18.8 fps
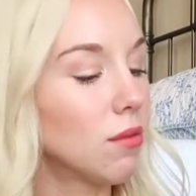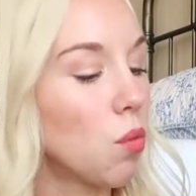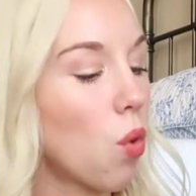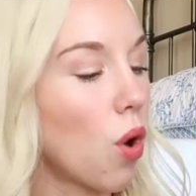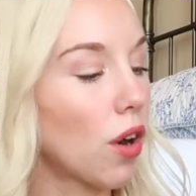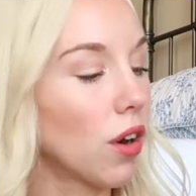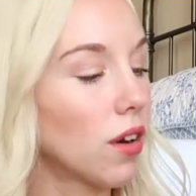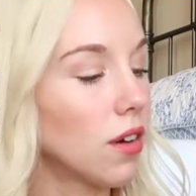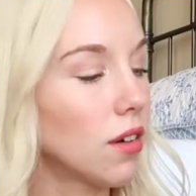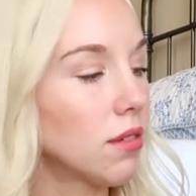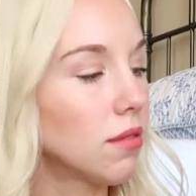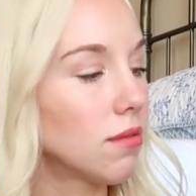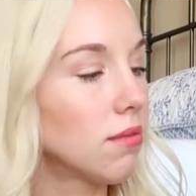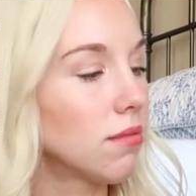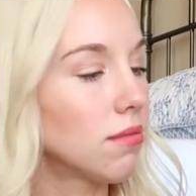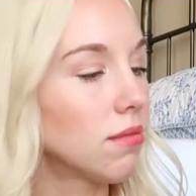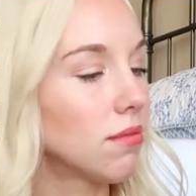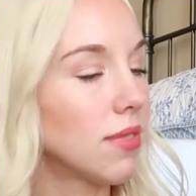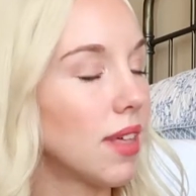water
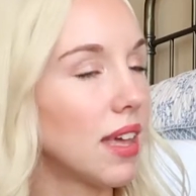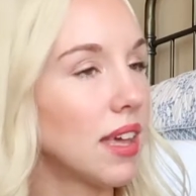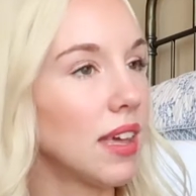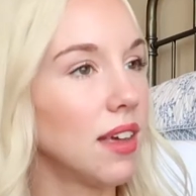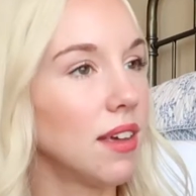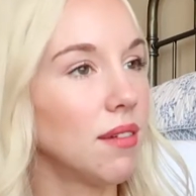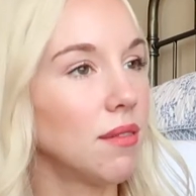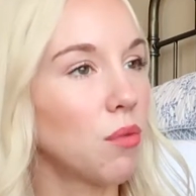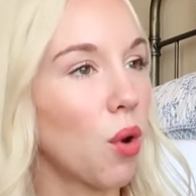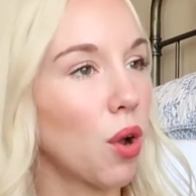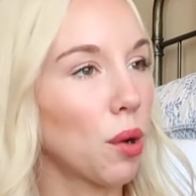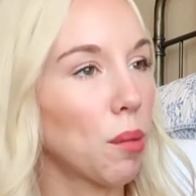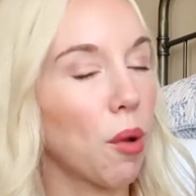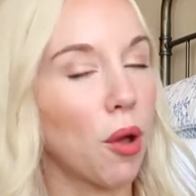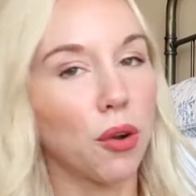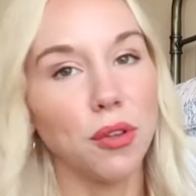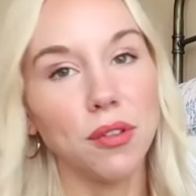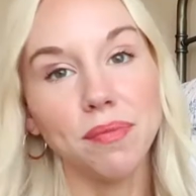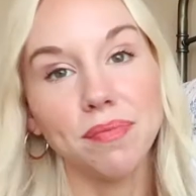thingy, water
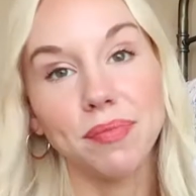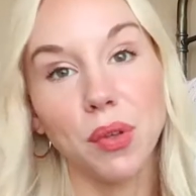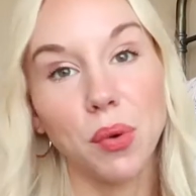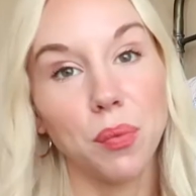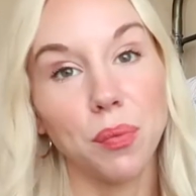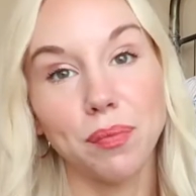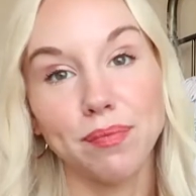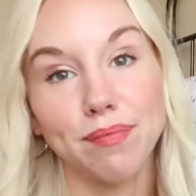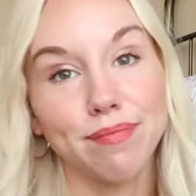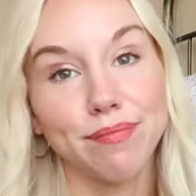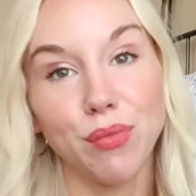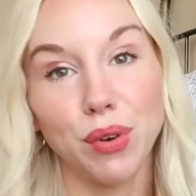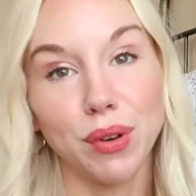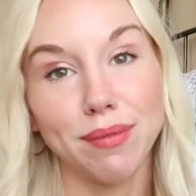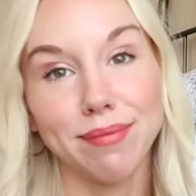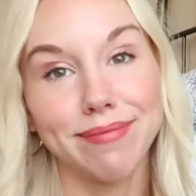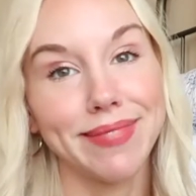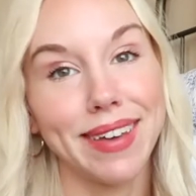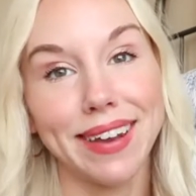bottle. What
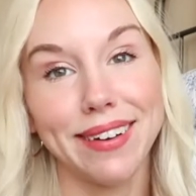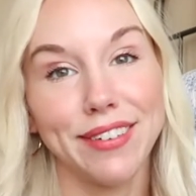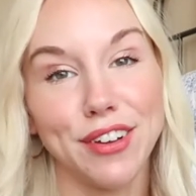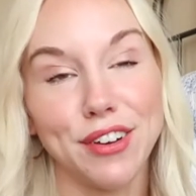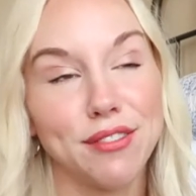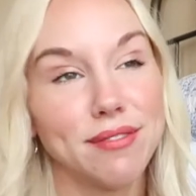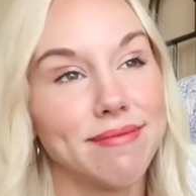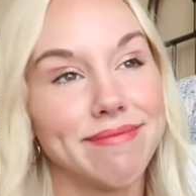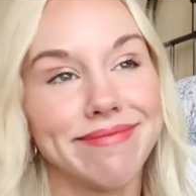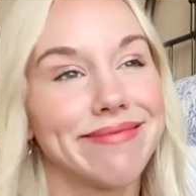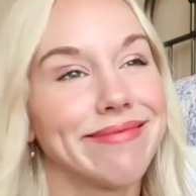if I don't know.